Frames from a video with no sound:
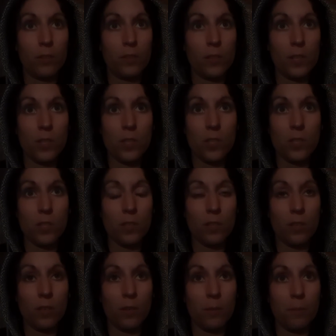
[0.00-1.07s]
It's
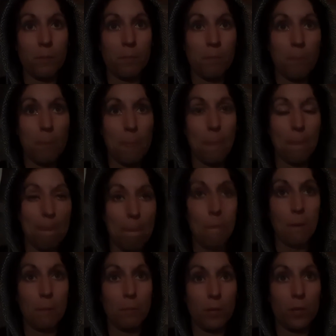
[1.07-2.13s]

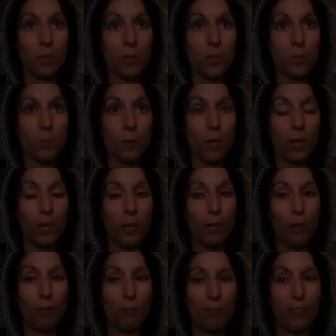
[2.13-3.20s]
because my
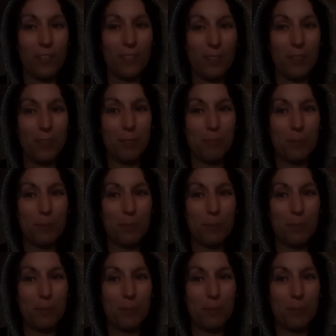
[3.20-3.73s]
lovely